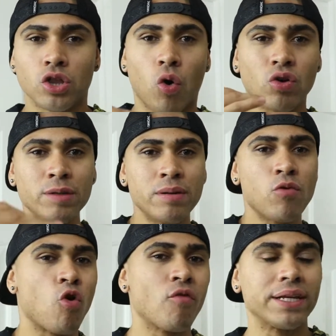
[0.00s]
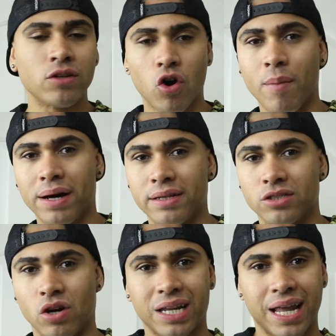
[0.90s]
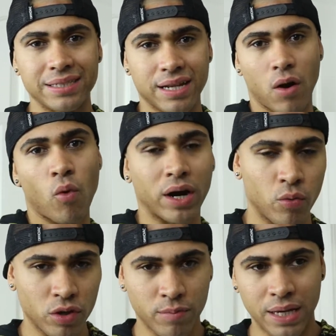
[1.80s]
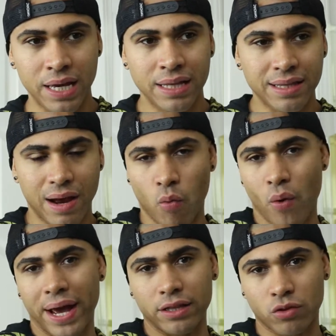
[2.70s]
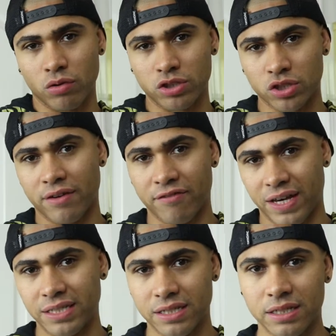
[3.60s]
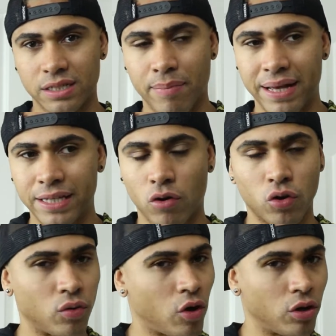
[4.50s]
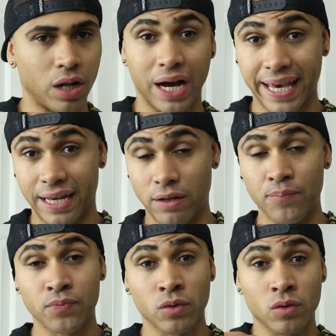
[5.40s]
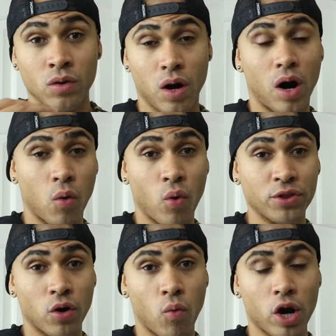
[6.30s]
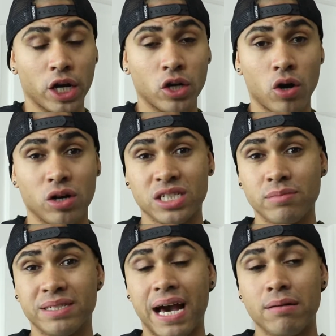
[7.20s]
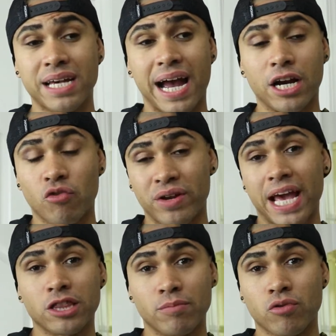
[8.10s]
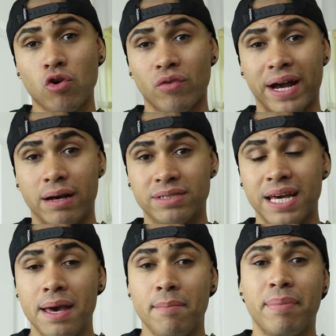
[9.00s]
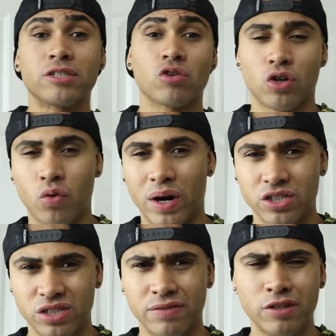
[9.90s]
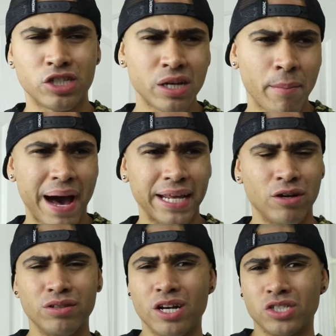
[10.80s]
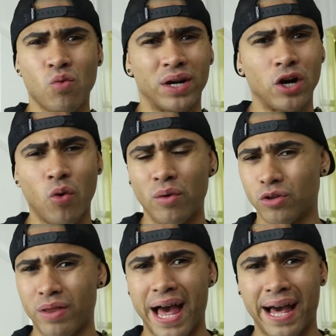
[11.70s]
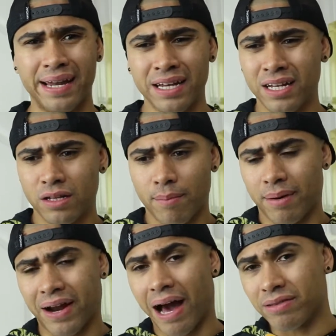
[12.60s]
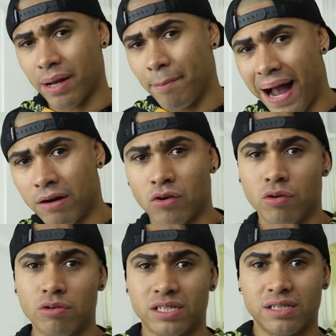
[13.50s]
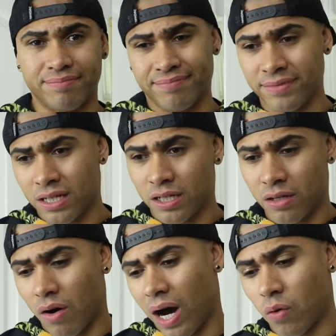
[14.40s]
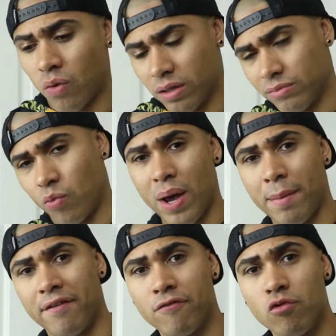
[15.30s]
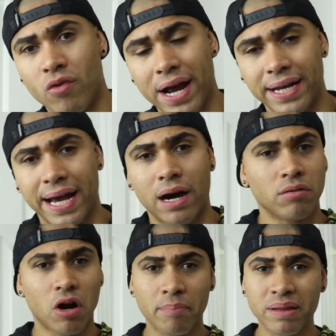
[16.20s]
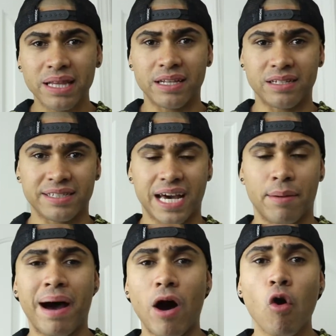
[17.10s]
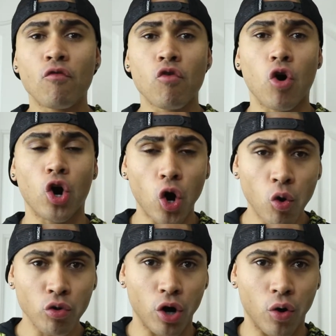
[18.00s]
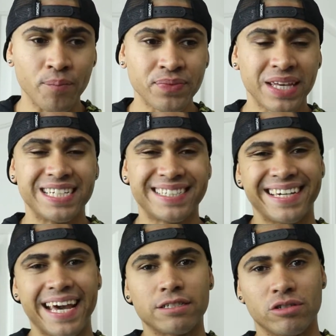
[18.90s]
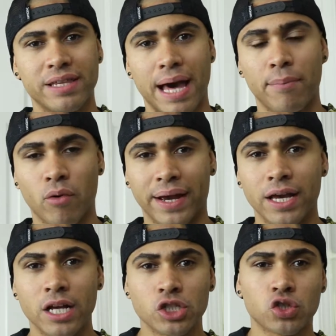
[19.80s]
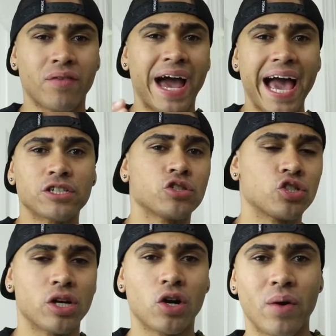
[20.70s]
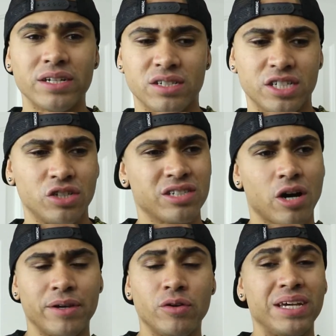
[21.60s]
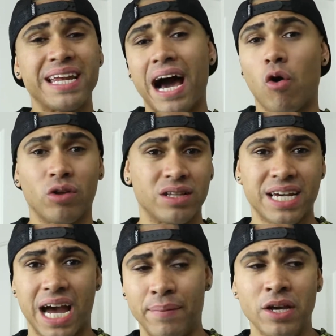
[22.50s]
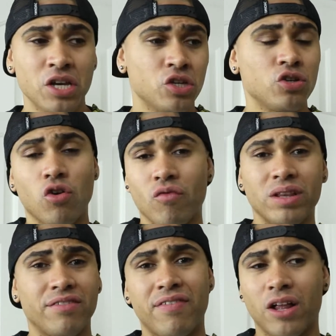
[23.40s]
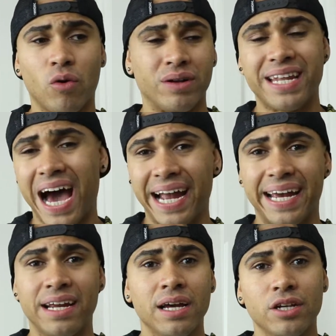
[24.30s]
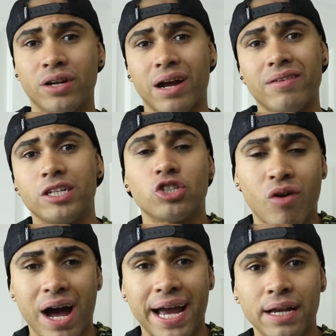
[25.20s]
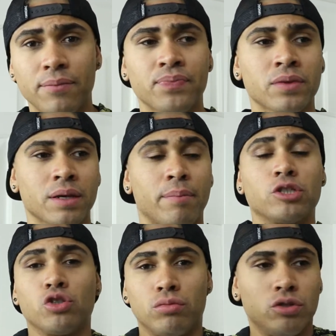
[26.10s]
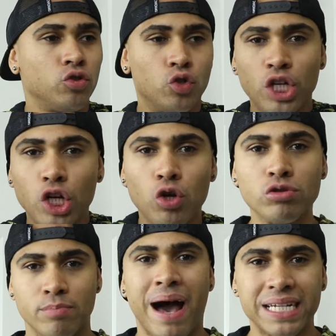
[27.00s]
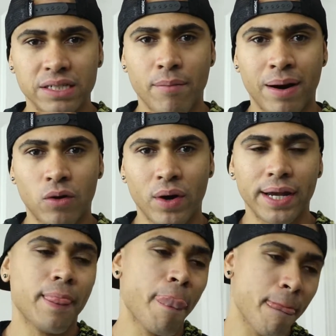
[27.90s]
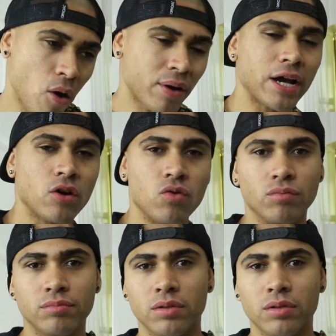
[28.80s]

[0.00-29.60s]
The only people who really know about this are clients that are working with me that went through the certain phases, depending on again, what they're working on. Because sometimes I create the programs based on the questions. If you're somebody who doesn't want to go into that, counting macros and, you know, I don't want to weigh my food right now, completely understand. My overall goal though is to get you to that point. So if I ask you certain questions and you tell me you eat out all the time, you don't really follow a diet, you're not really trying, but you need to lose massive amount of weight, okay, cool.